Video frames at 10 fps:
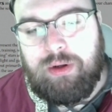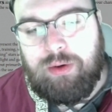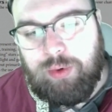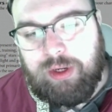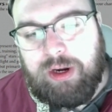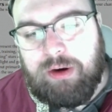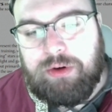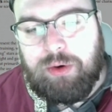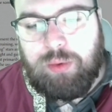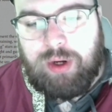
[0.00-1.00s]
When a
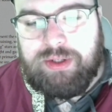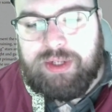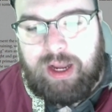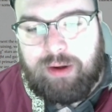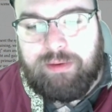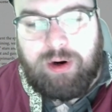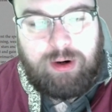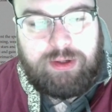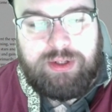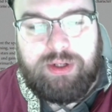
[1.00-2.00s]
character runs out of
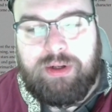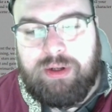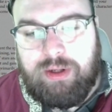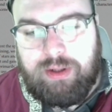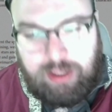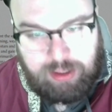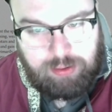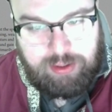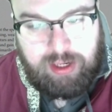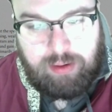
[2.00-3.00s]
hearts, they
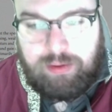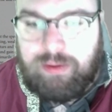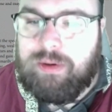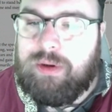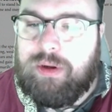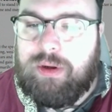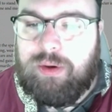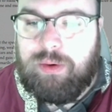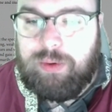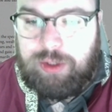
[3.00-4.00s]
go down.
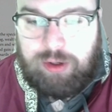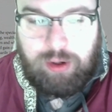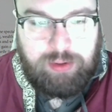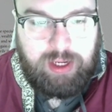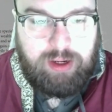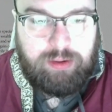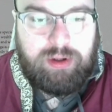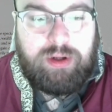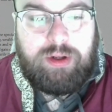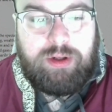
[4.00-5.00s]
When you go down,
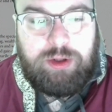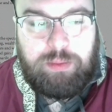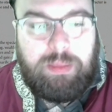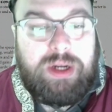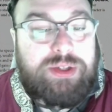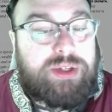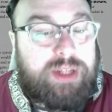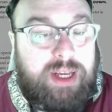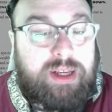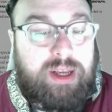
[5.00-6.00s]
you must
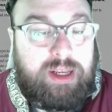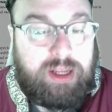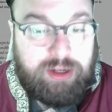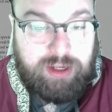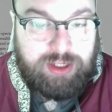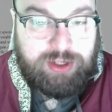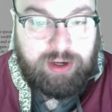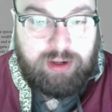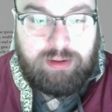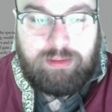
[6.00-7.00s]
take a condition,
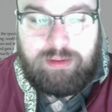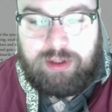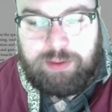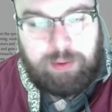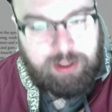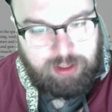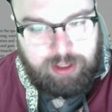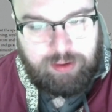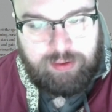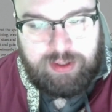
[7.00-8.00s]
explained
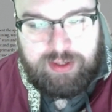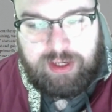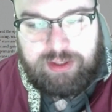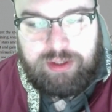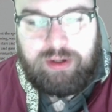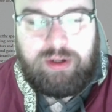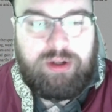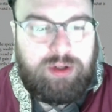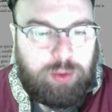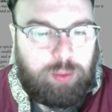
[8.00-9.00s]
later in this section,
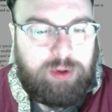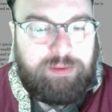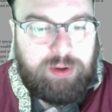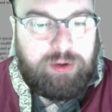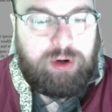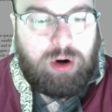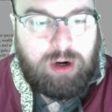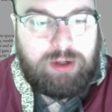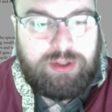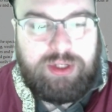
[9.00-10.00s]
to refill your
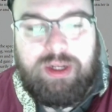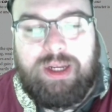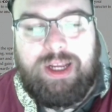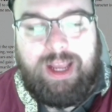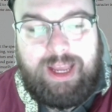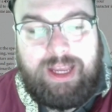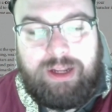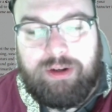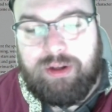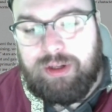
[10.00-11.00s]
hearts
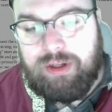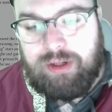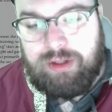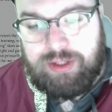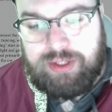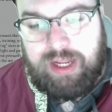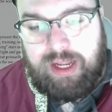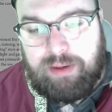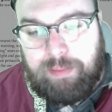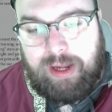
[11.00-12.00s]
and to
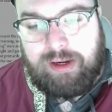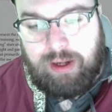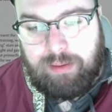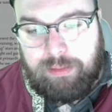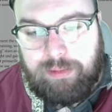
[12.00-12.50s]
stand back up.